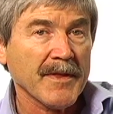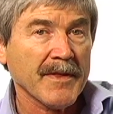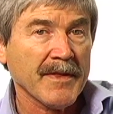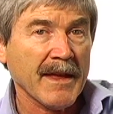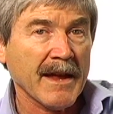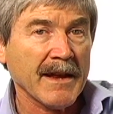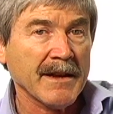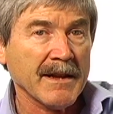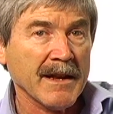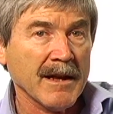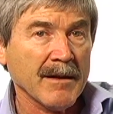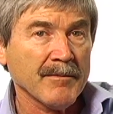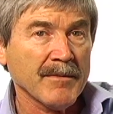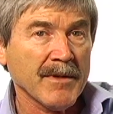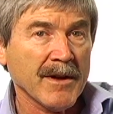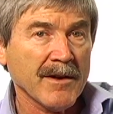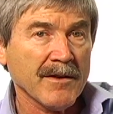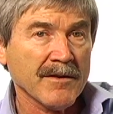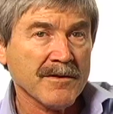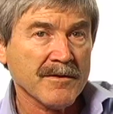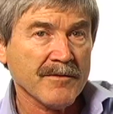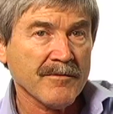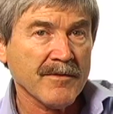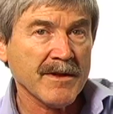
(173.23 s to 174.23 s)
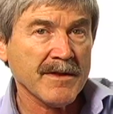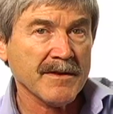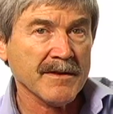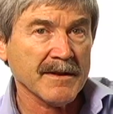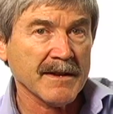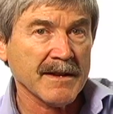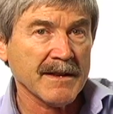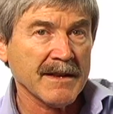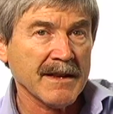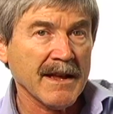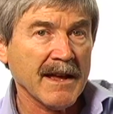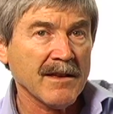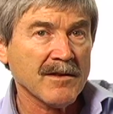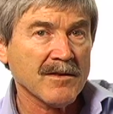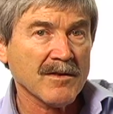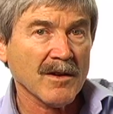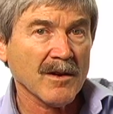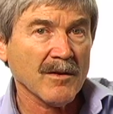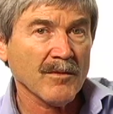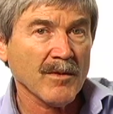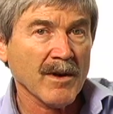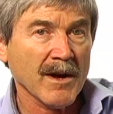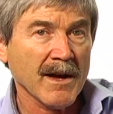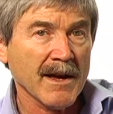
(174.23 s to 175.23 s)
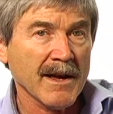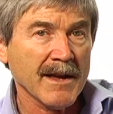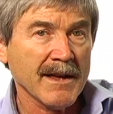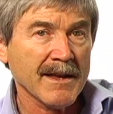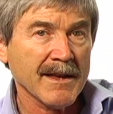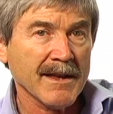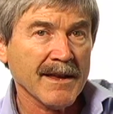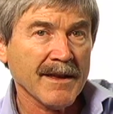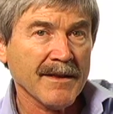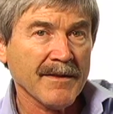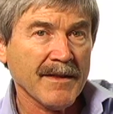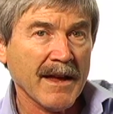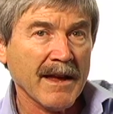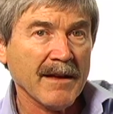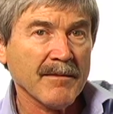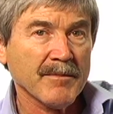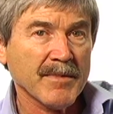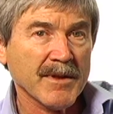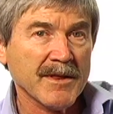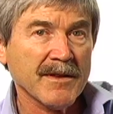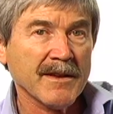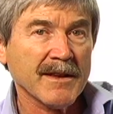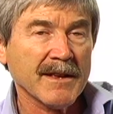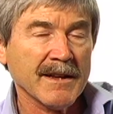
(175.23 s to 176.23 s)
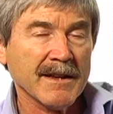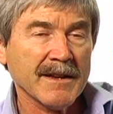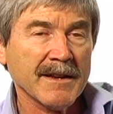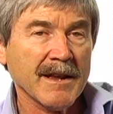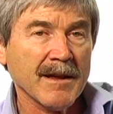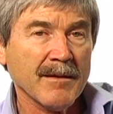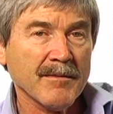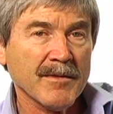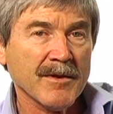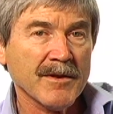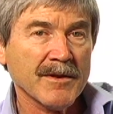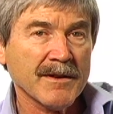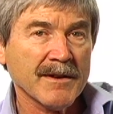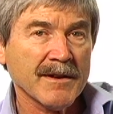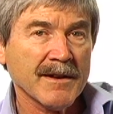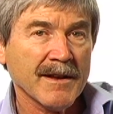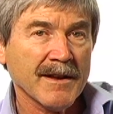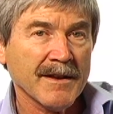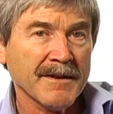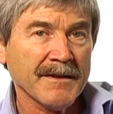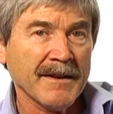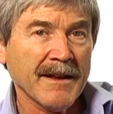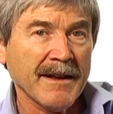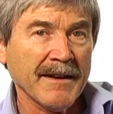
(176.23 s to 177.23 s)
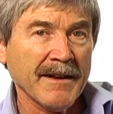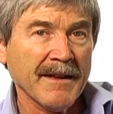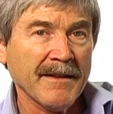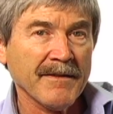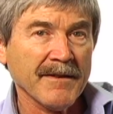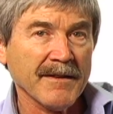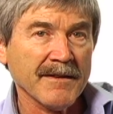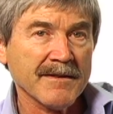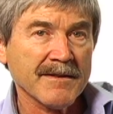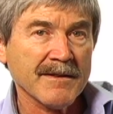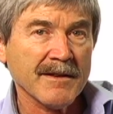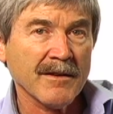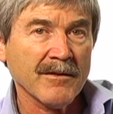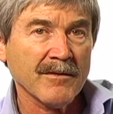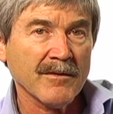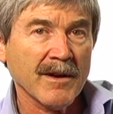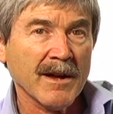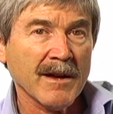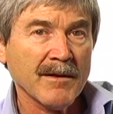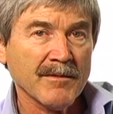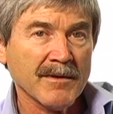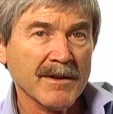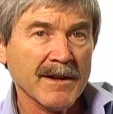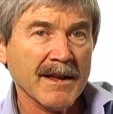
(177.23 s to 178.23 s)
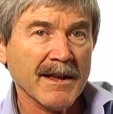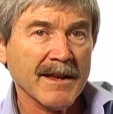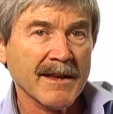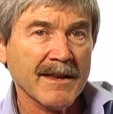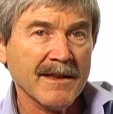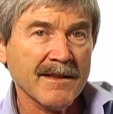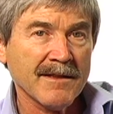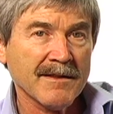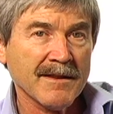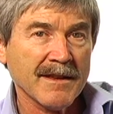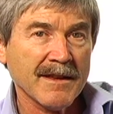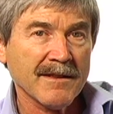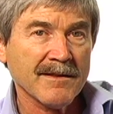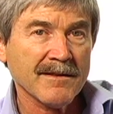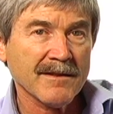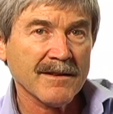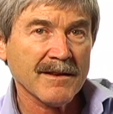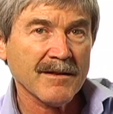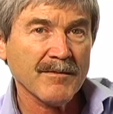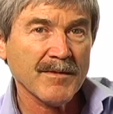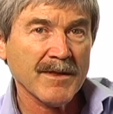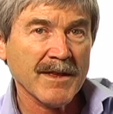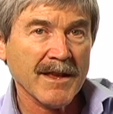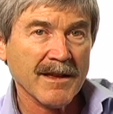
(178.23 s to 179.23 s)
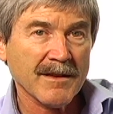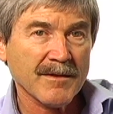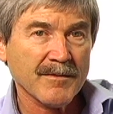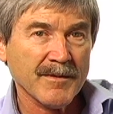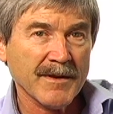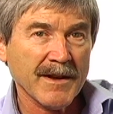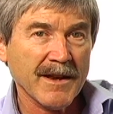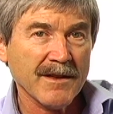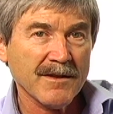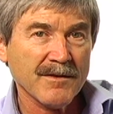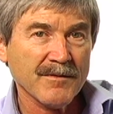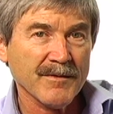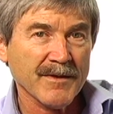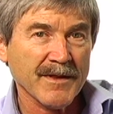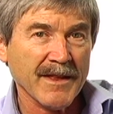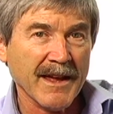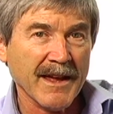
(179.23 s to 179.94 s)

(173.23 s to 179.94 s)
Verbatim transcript: that number has arisen in nature, why uh, that particular number and, and, none other. So I would like ET to give me the explanation